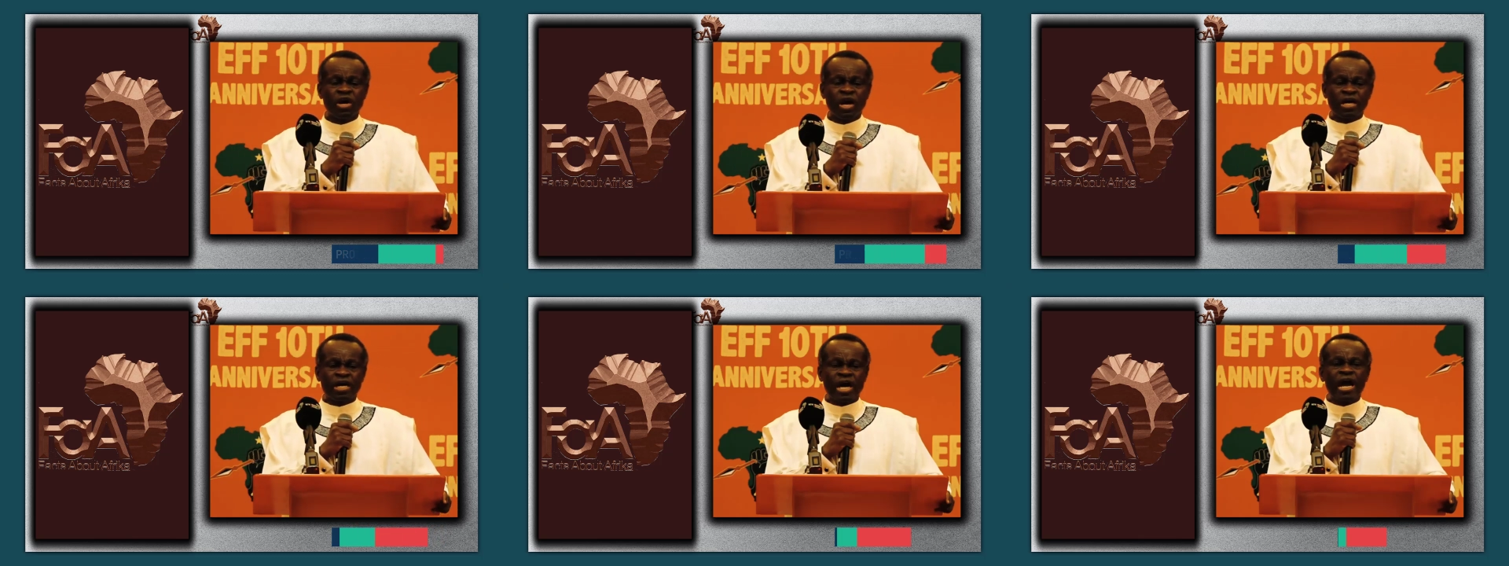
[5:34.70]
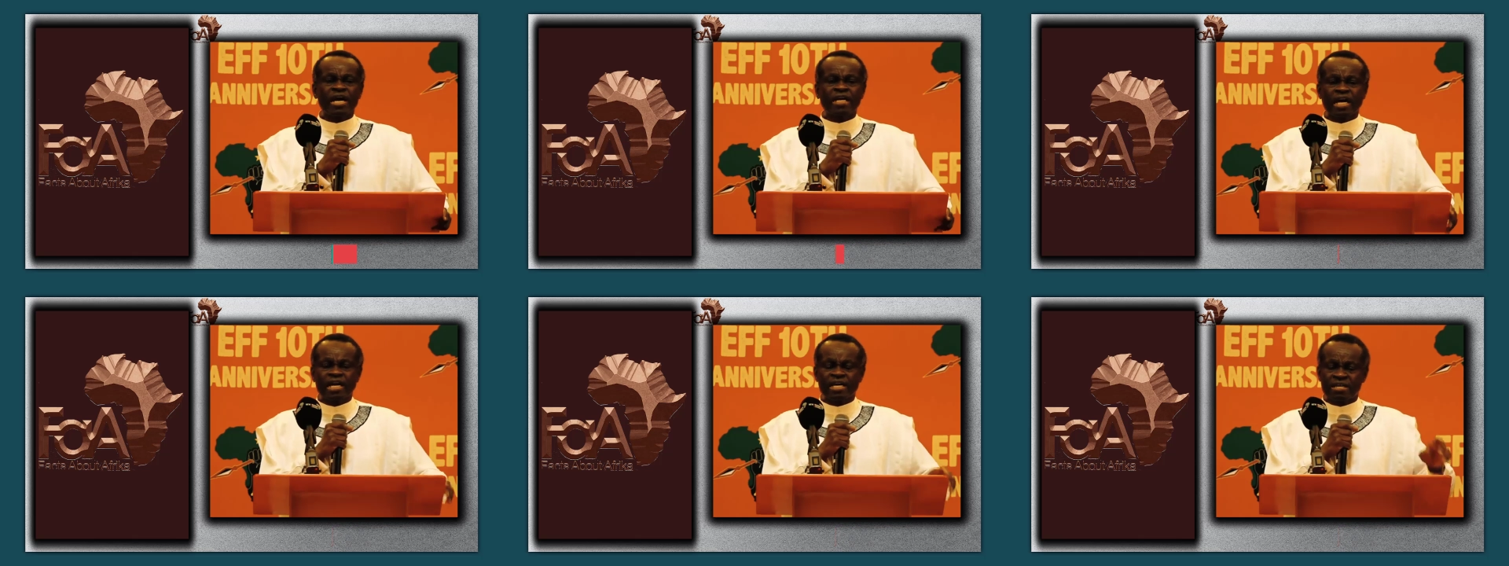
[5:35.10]
And I
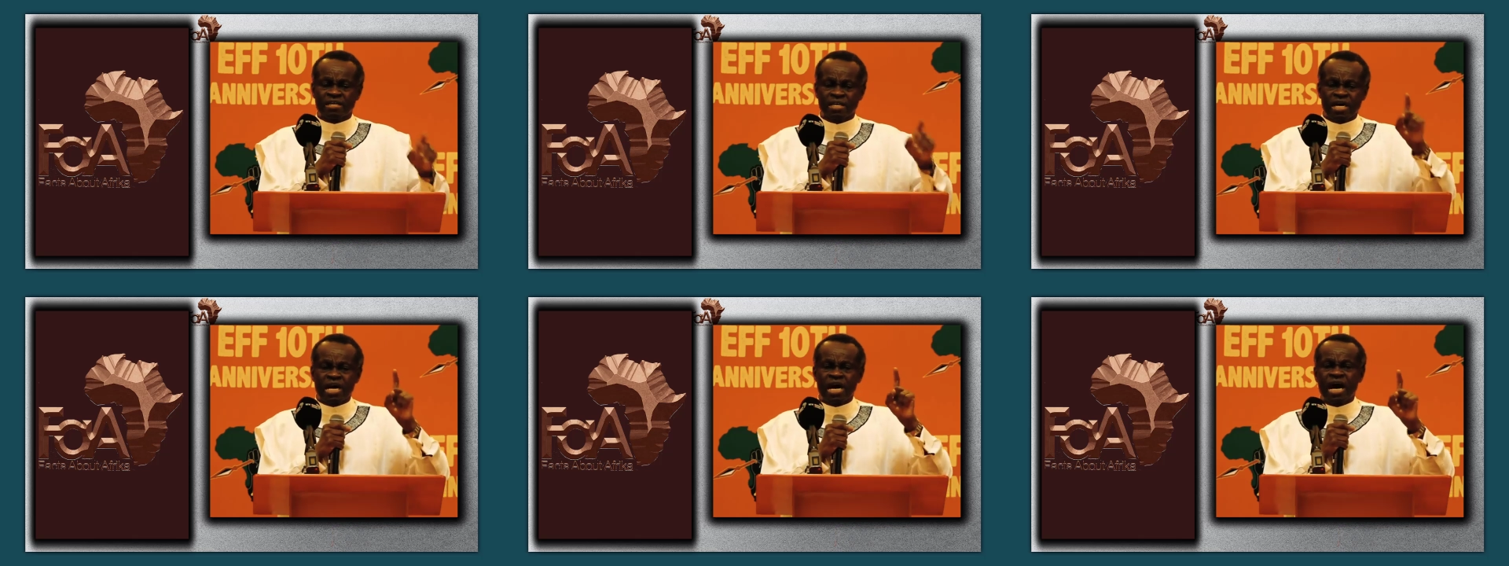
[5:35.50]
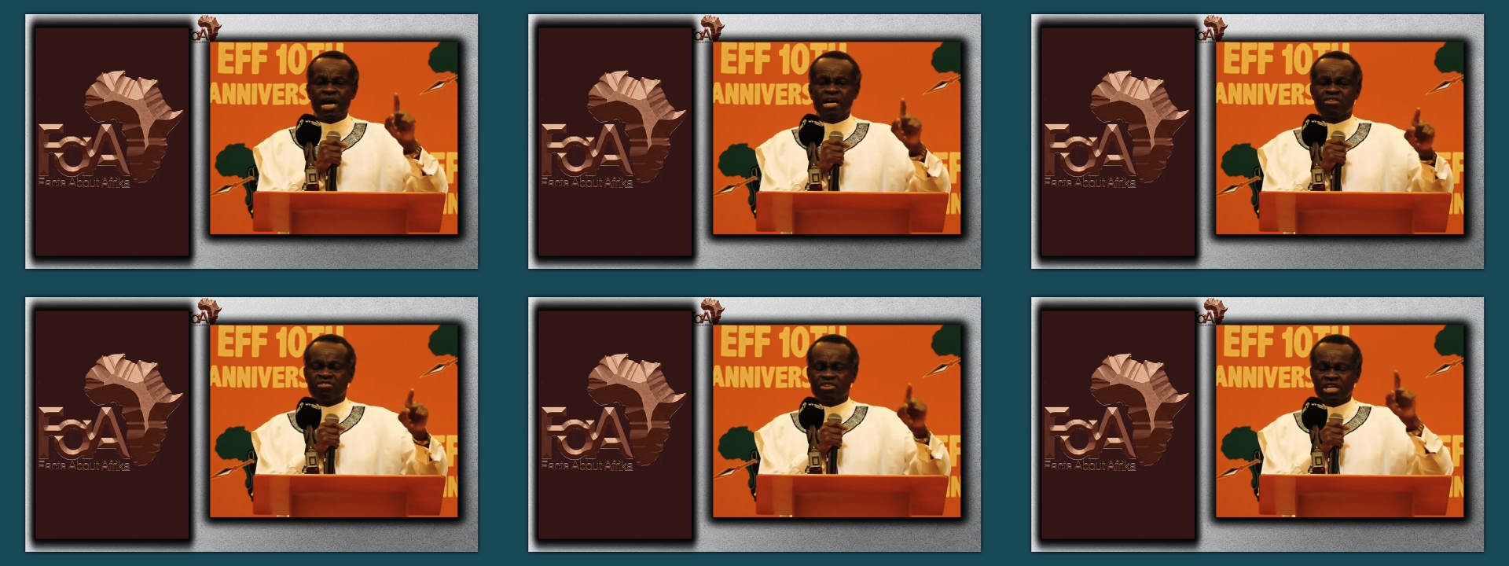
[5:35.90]
can hear
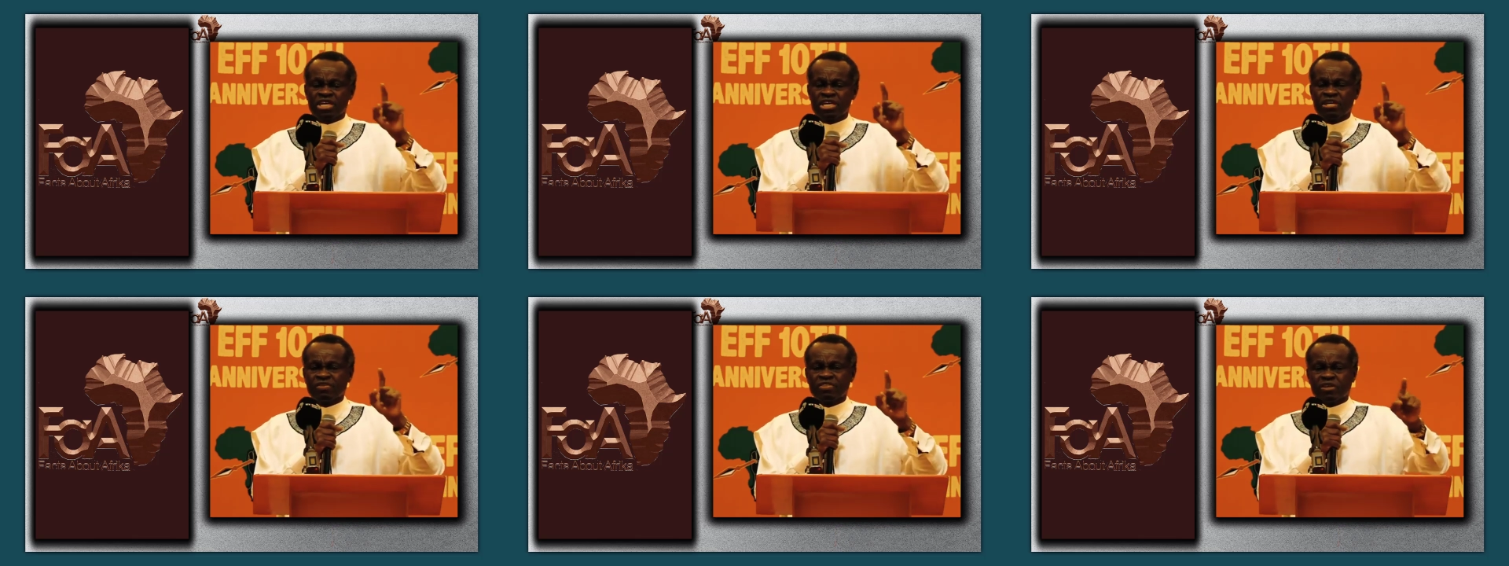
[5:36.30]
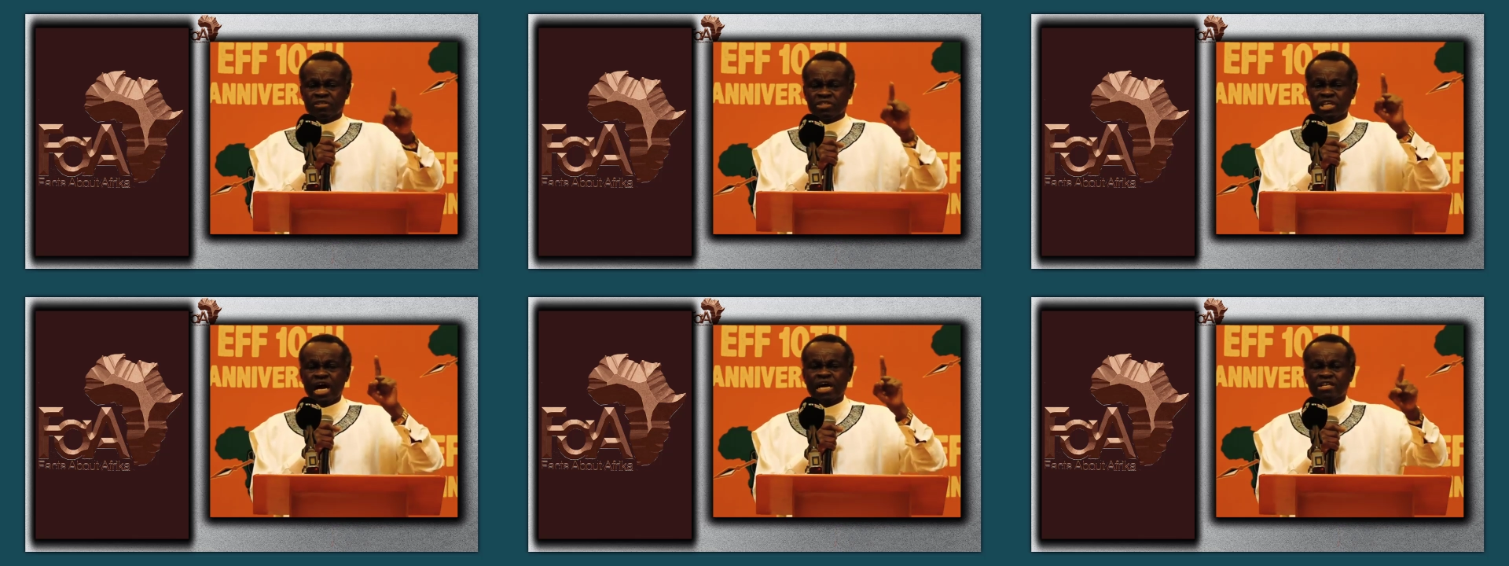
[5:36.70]
and read the
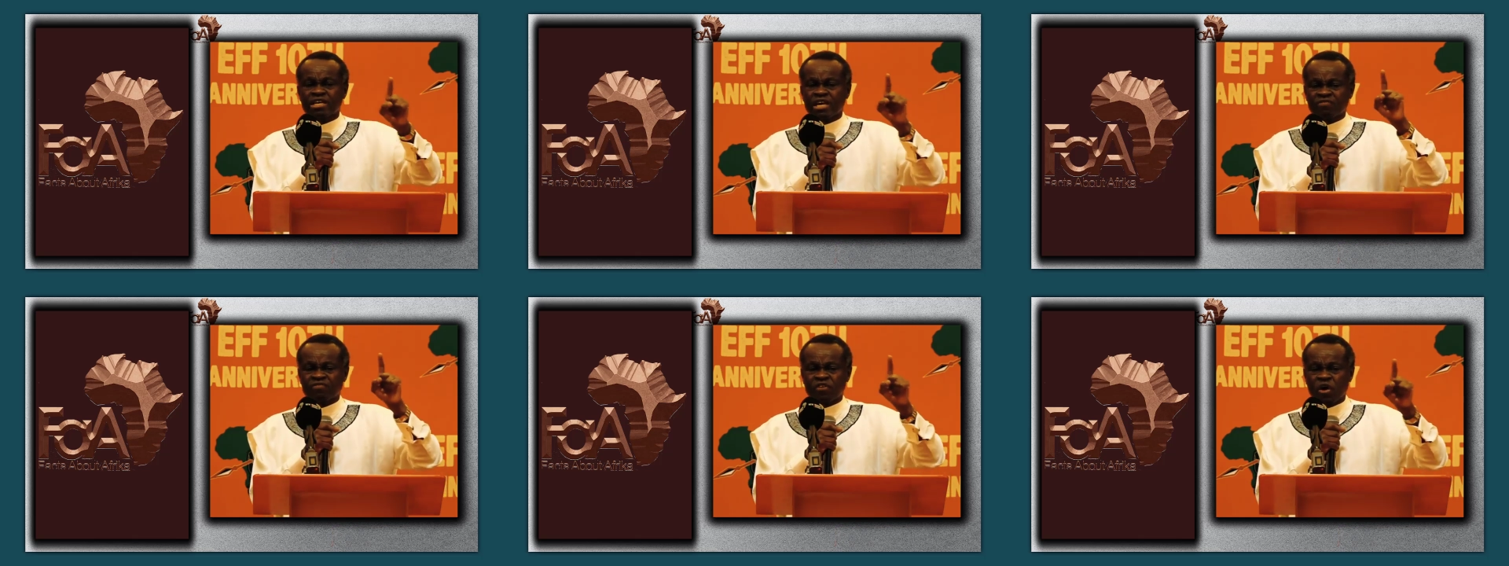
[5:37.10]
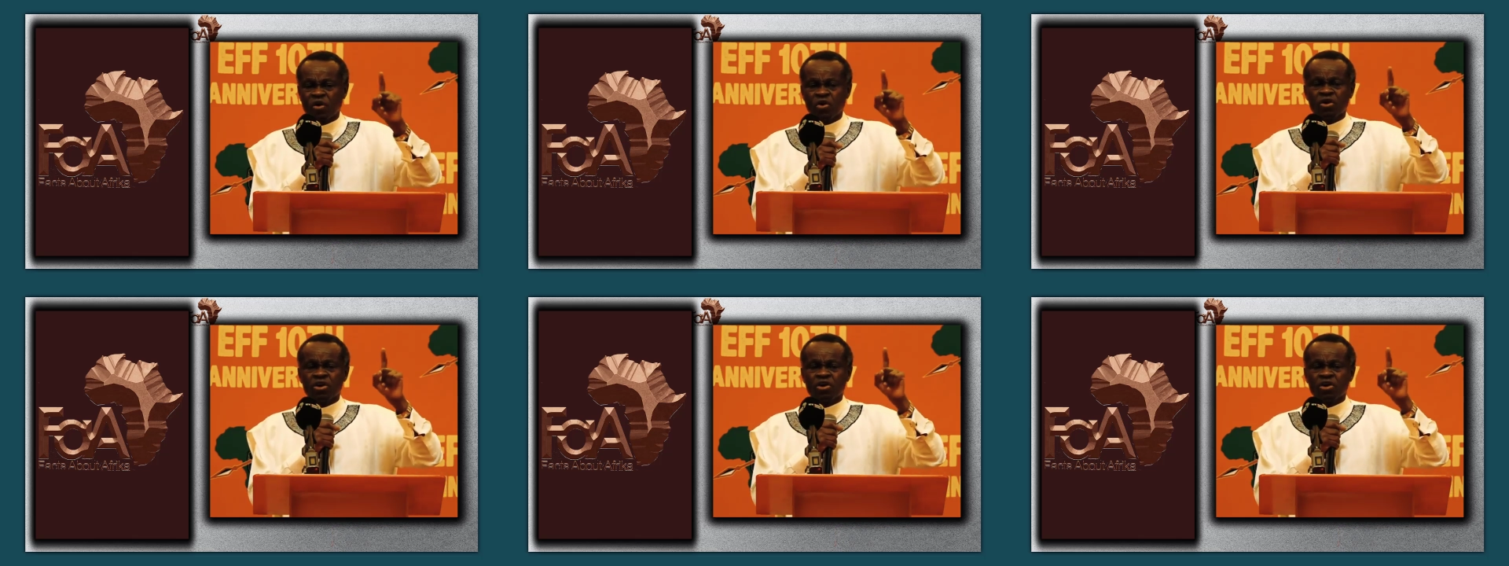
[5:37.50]
Osagyefo